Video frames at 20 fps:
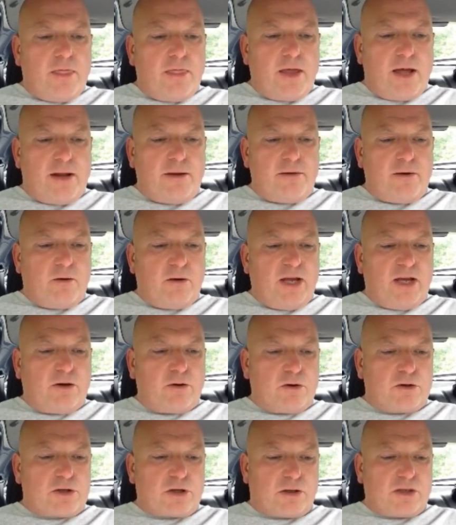Then it
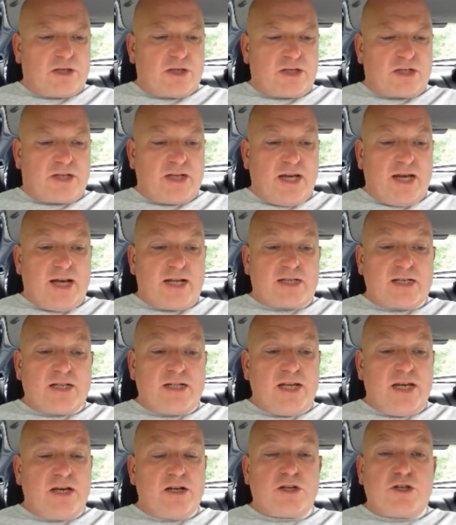goes on to state,
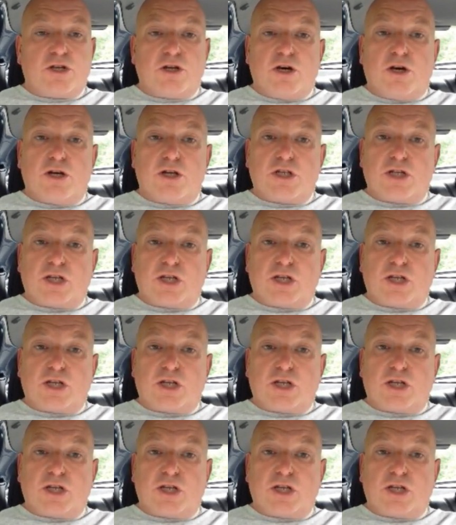"Dear sir